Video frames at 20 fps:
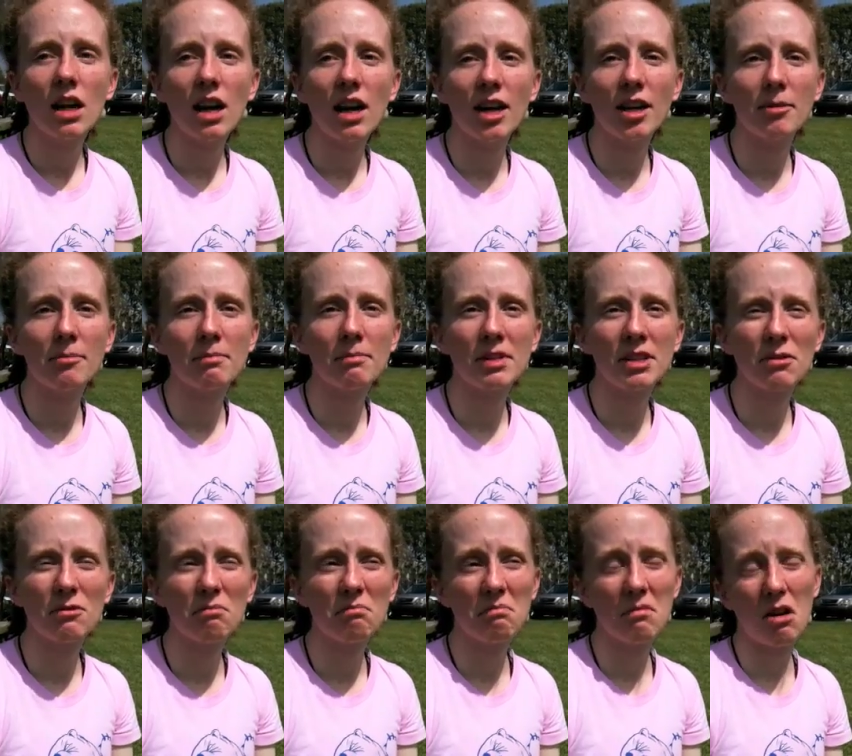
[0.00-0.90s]
Um,
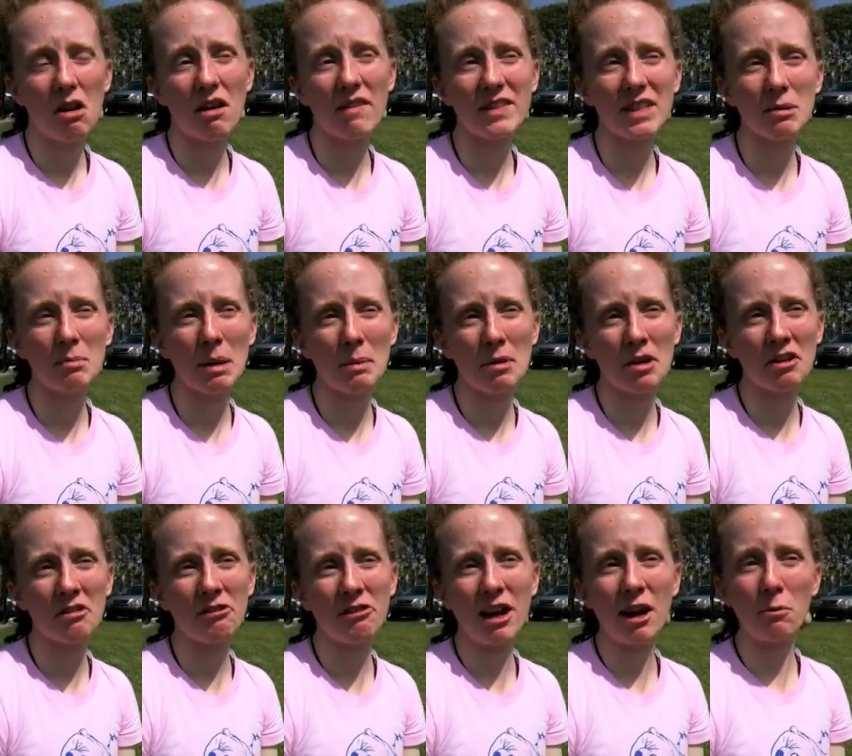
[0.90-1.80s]
so often my
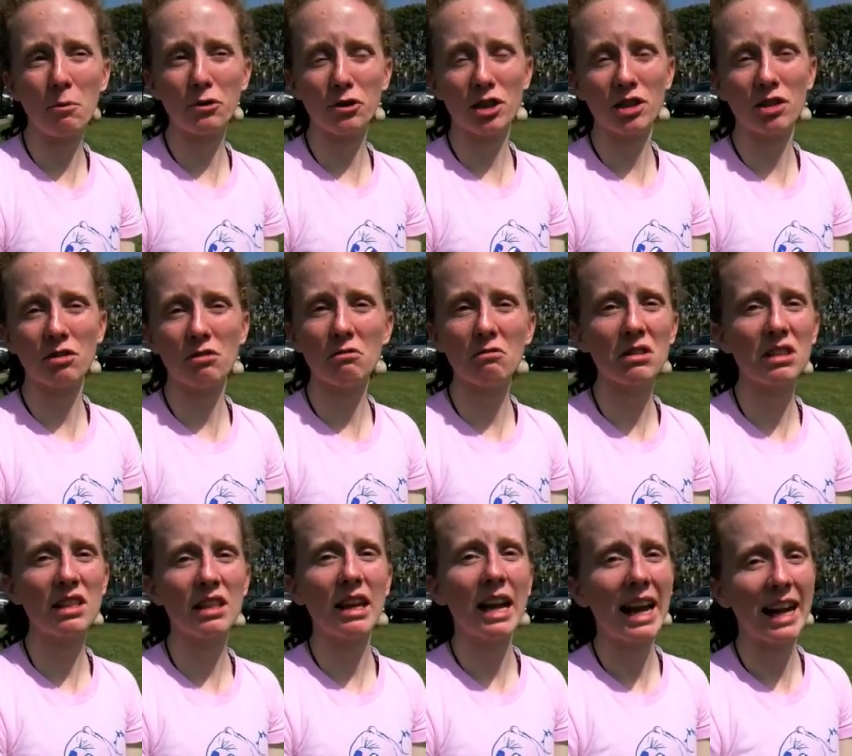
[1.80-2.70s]
partner and I will just
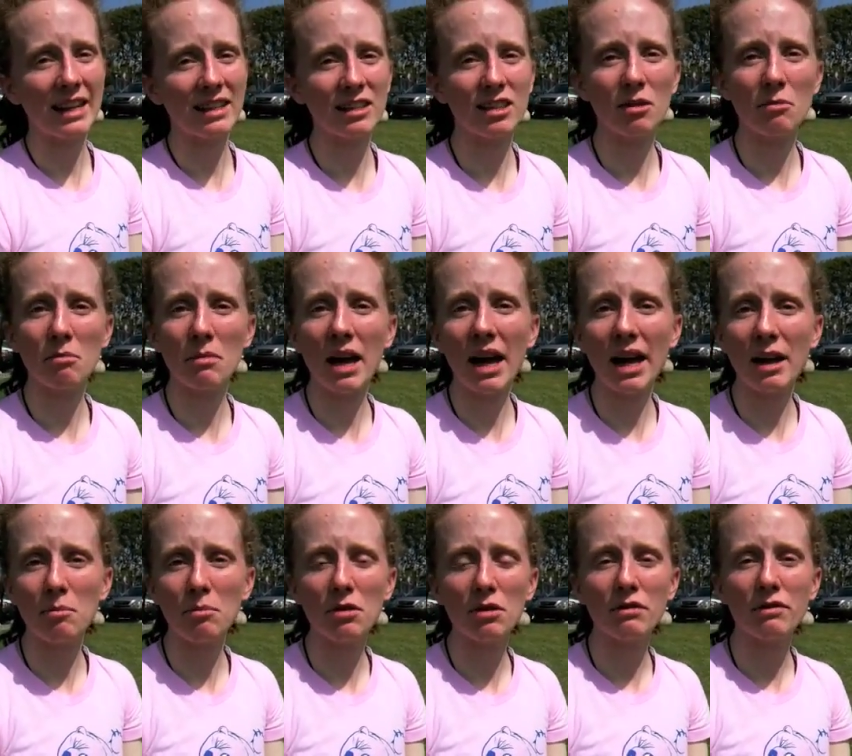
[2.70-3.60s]
use handsome
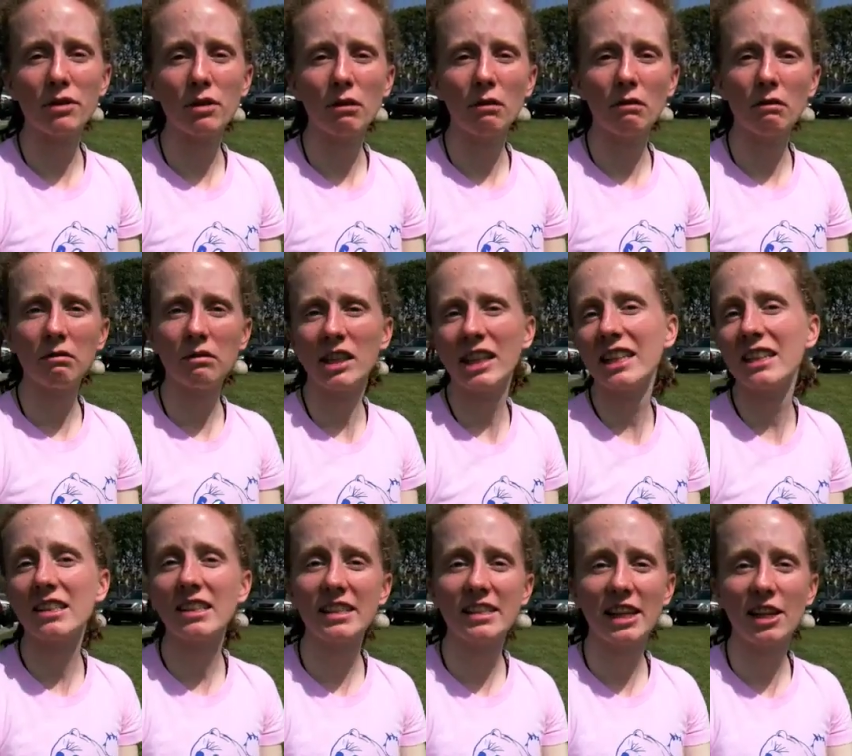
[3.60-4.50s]
and beautiful in
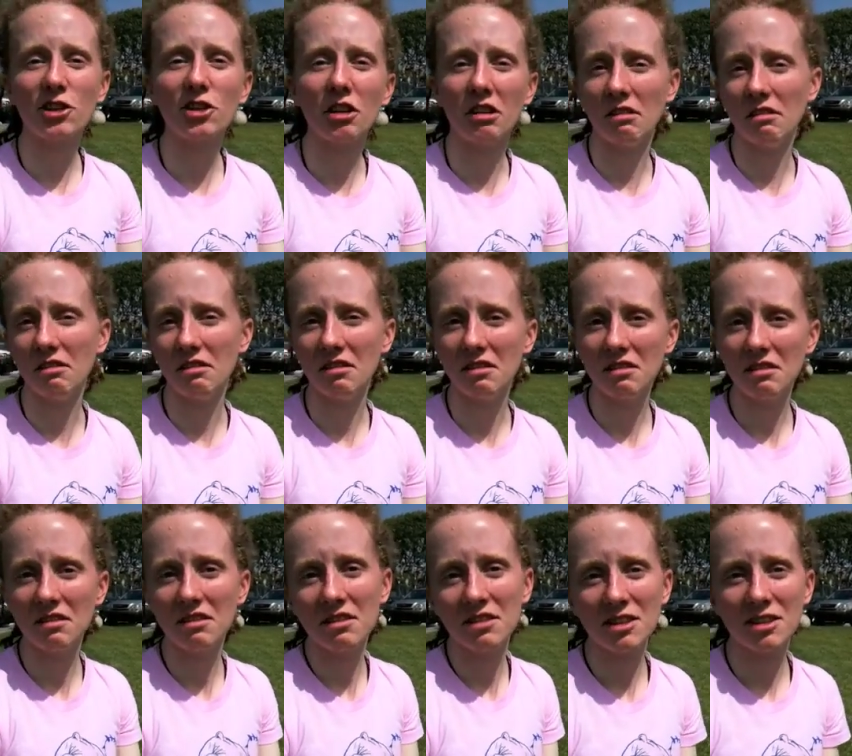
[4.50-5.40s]
succession
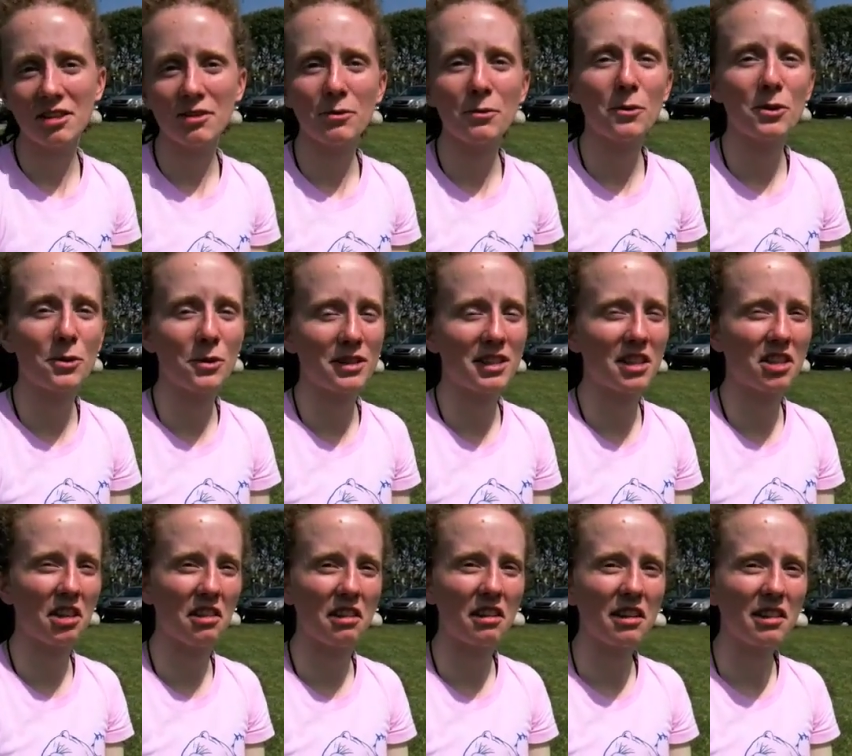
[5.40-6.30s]
towards
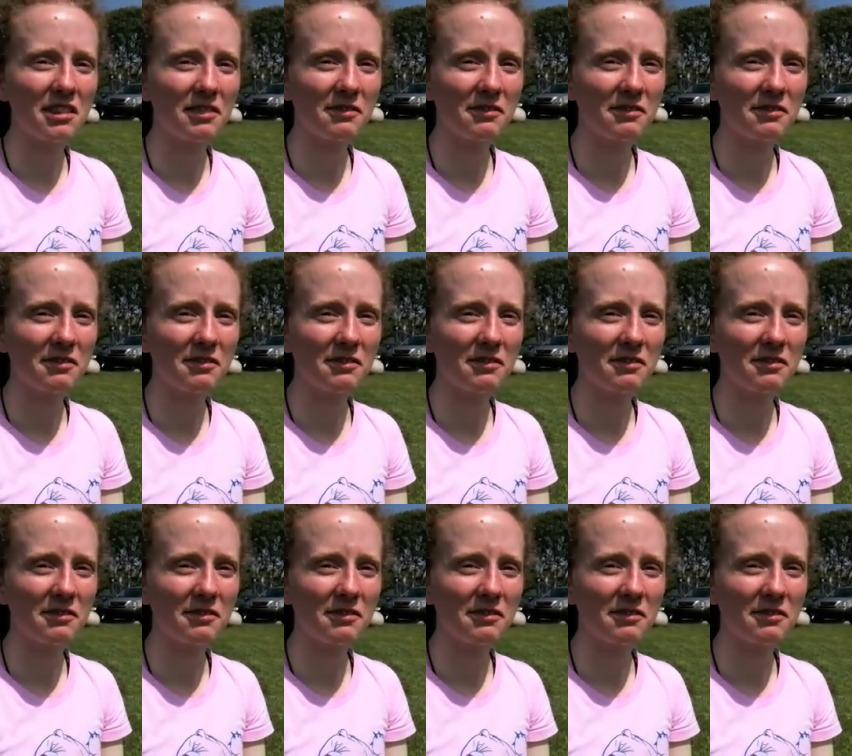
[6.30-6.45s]
each other.